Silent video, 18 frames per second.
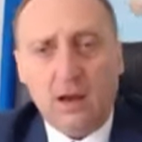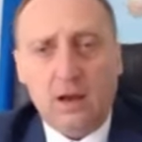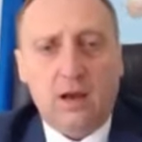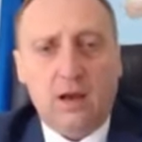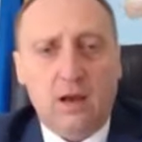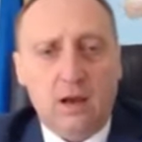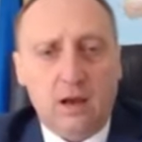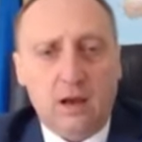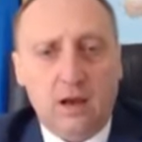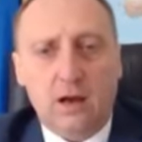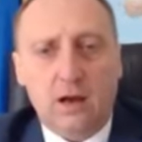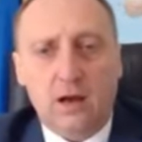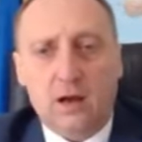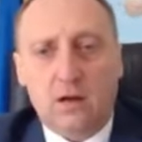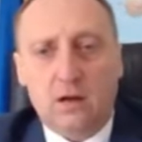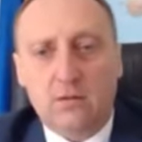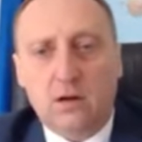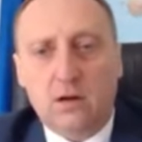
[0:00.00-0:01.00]
Uh,
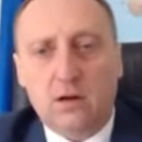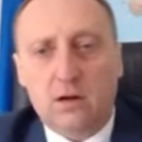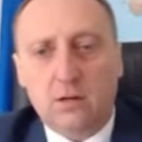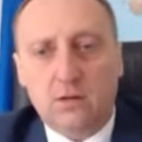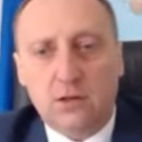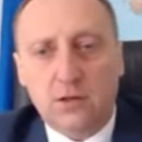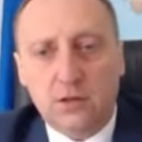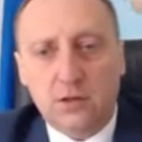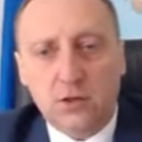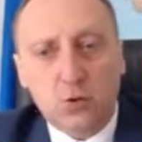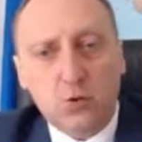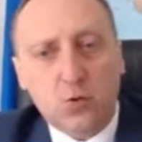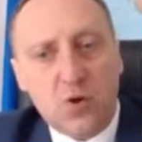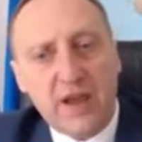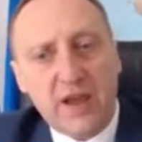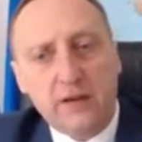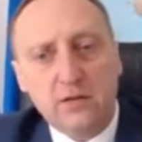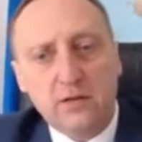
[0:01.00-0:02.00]

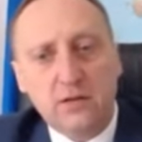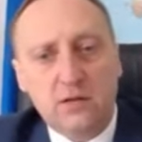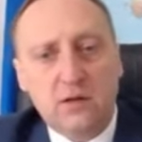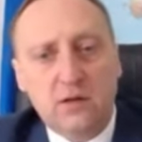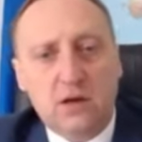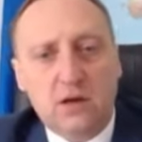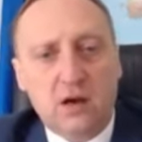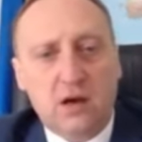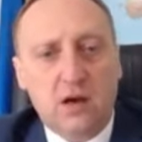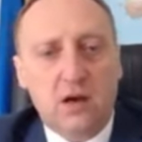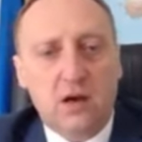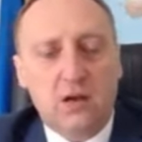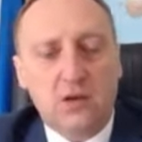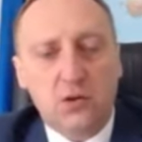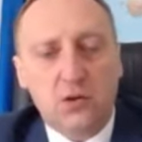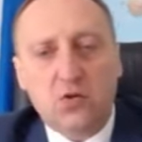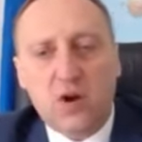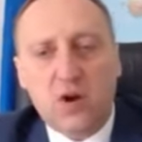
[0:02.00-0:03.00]
Ukraine, uh,
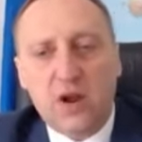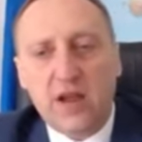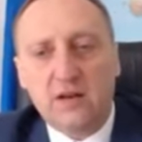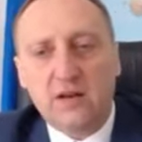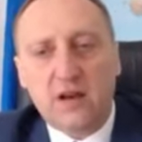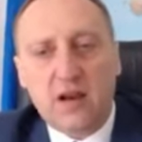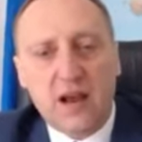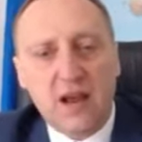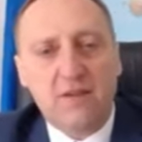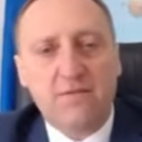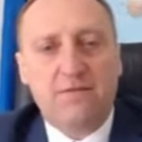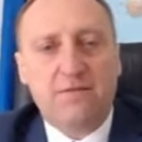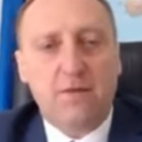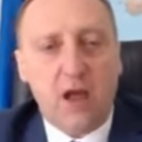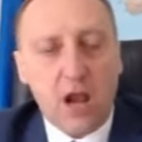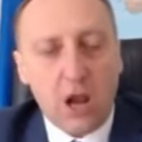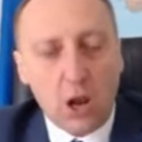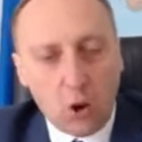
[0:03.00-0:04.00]
Ukraine have
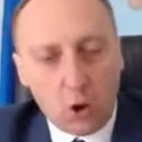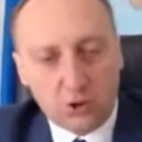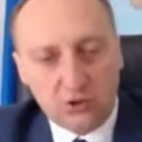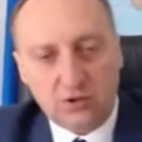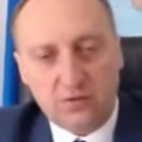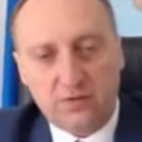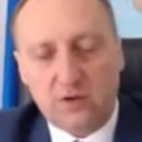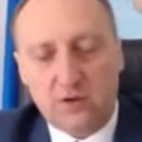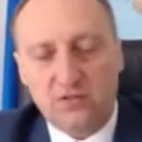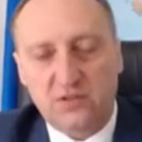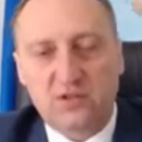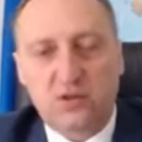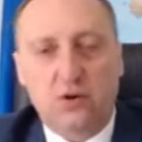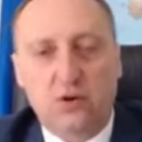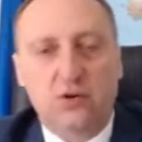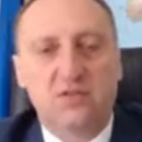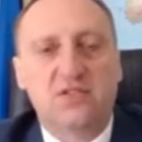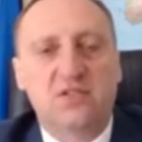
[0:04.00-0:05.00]
a lot of
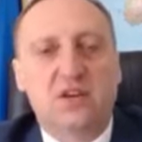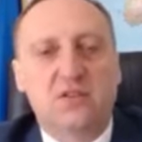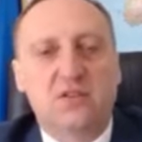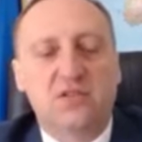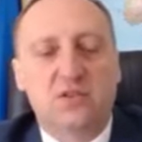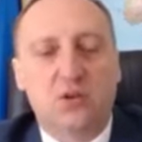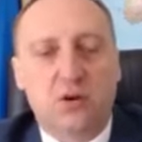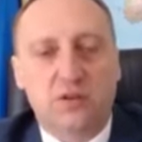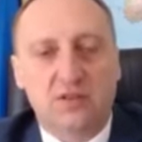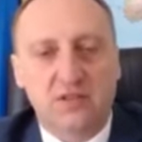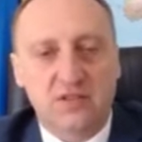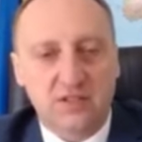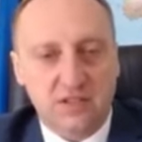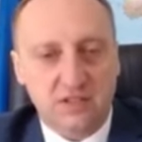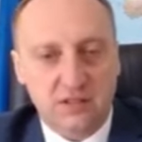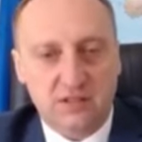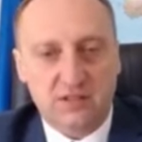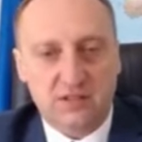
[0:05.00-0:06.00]
concerns concerning
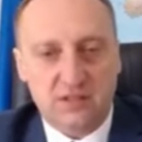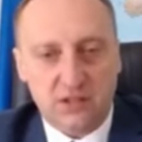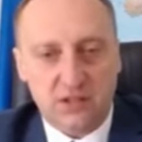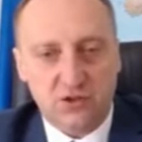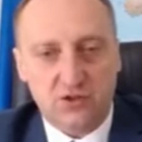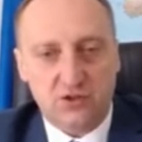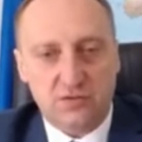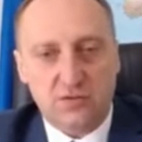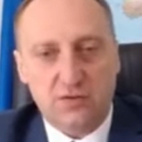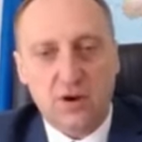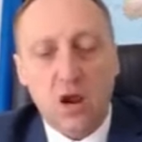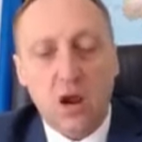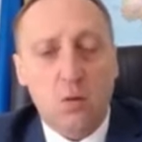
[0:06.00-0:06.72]
this decision.